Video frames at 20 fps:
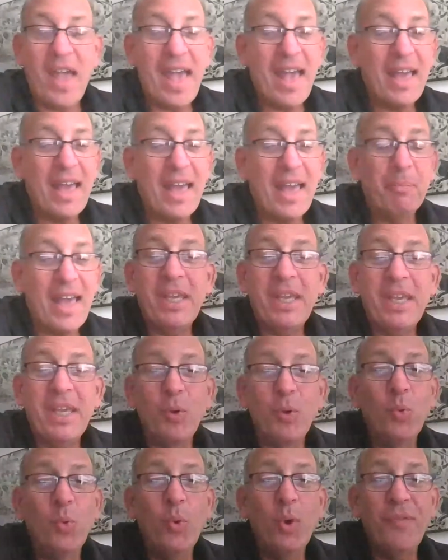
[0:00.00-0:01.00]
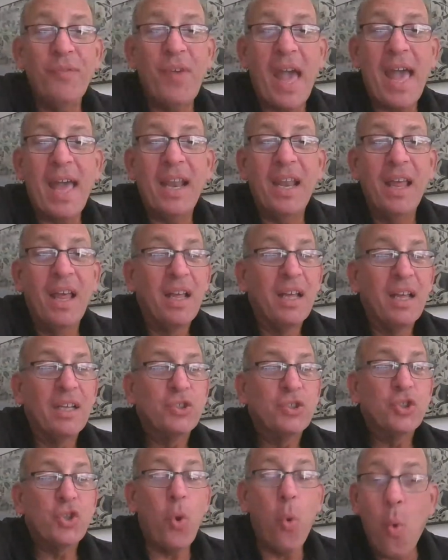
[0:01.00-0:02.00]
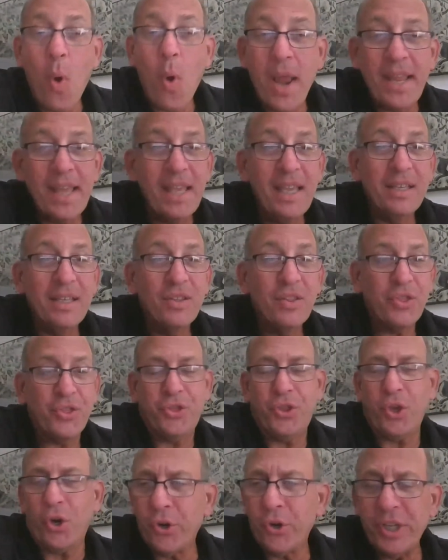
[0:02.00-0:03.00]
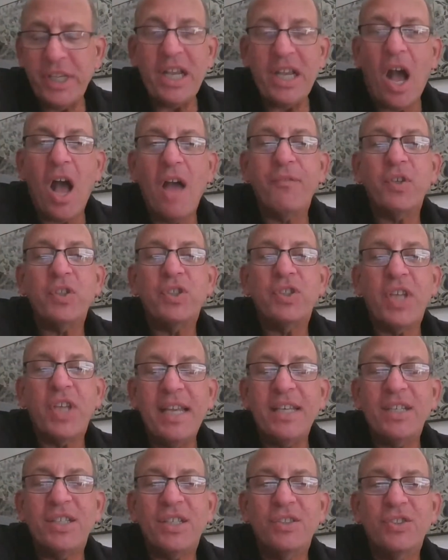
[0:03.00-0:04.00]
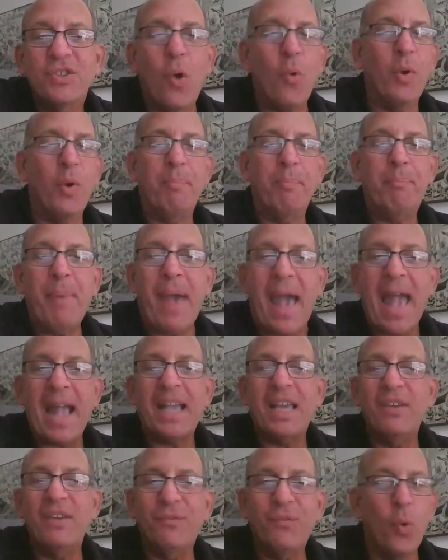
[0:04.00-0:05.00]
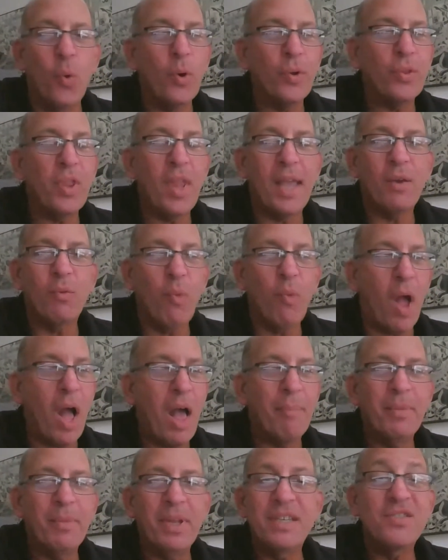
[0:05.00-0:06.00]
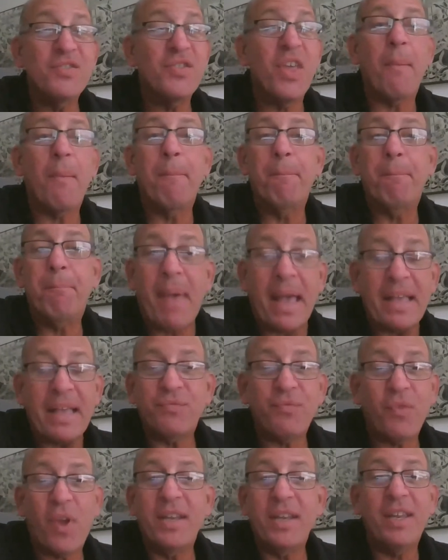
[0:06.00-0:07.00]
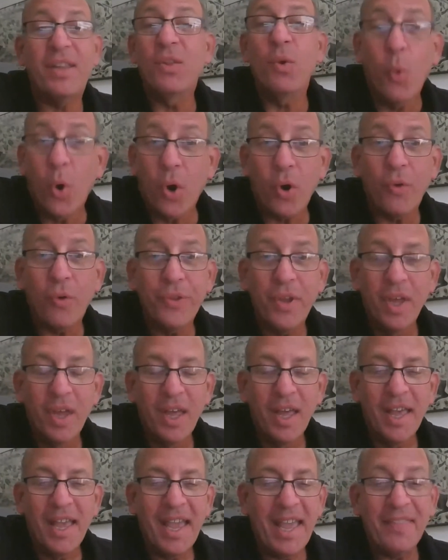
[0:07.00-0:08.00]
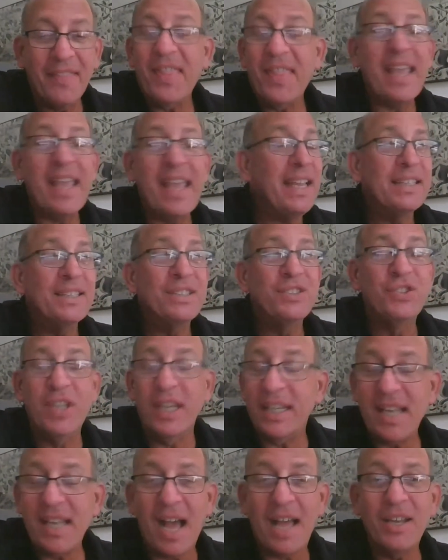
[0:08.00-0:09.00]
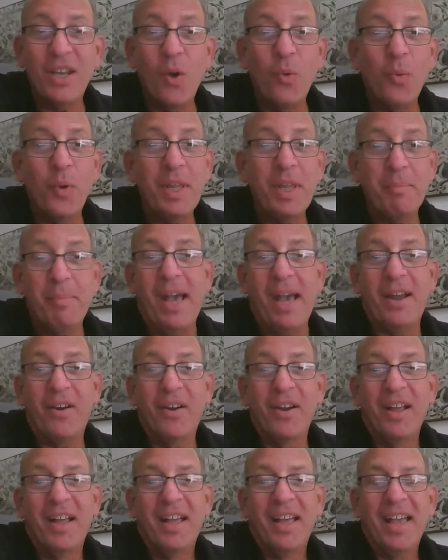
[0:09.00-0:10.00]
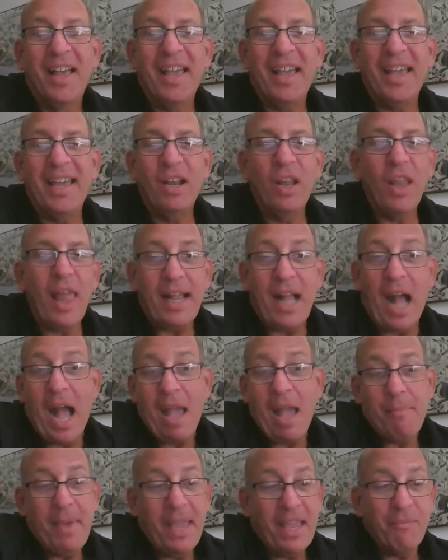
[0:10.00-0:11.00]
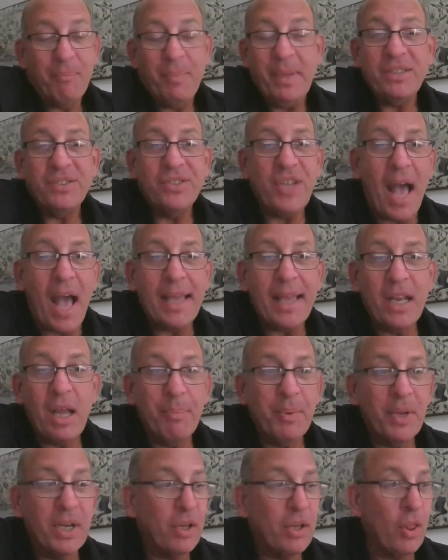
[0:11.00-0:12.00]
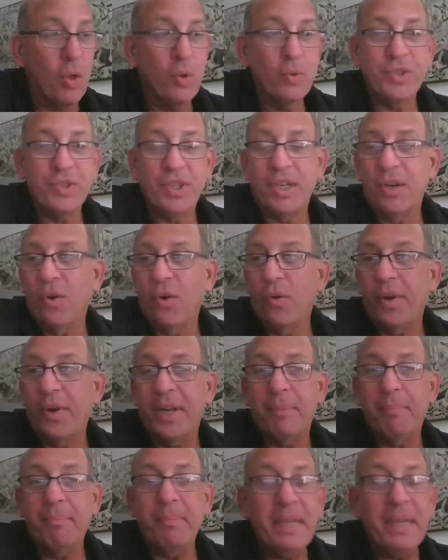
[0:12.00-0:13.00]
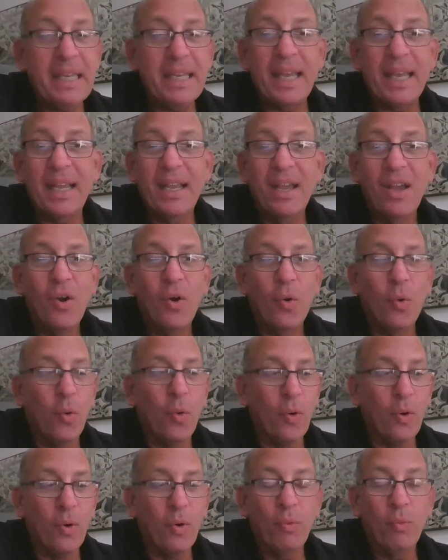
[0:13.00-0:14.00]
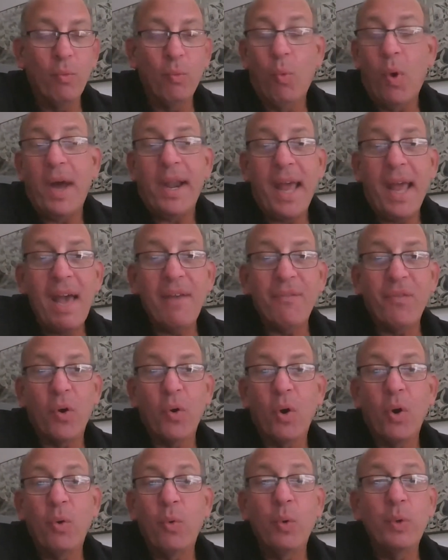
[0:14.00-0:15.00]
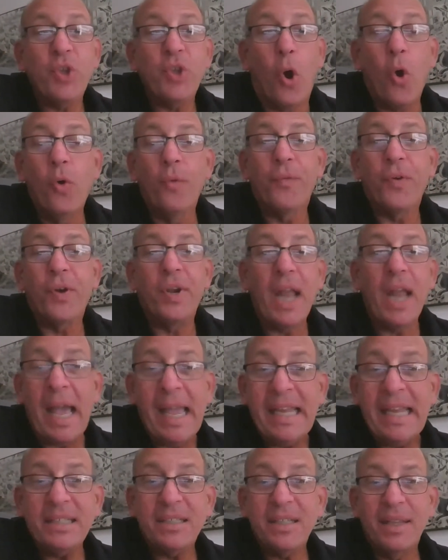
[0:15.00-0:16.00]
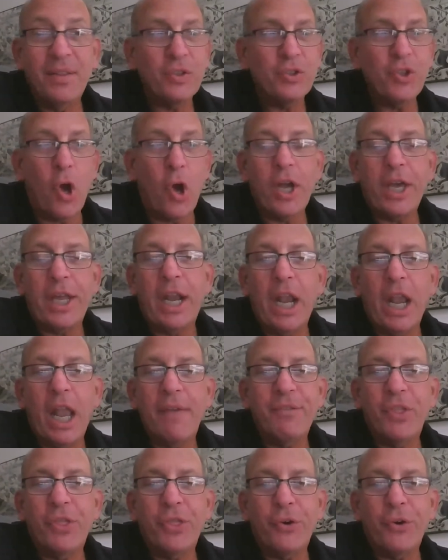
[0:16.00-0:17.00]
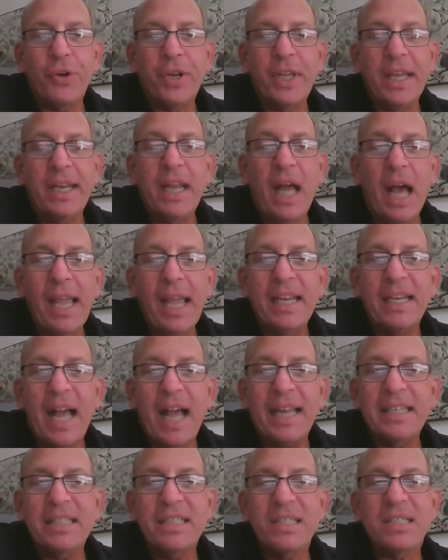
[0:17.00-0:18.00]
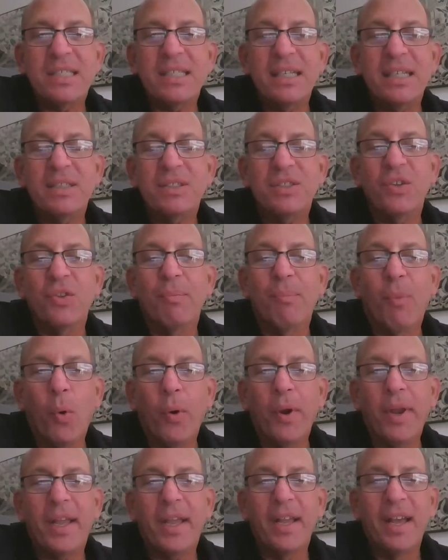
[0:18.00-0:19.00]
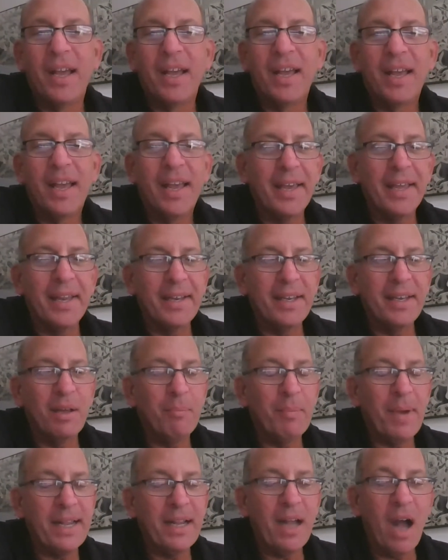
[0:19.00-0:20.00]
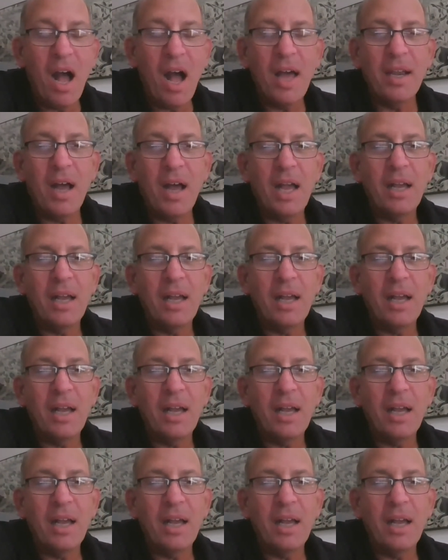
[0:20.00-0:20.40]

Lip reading: had people who have had 20, 30 conversations going back and forth like Robin is their best friend in the world. And they did not know any better. And like I may have been tied up in a closing or in a meeting or whatever. It was overnight, and they're talking 11:30 at night, and I didn't see it till the morning. And oh my God,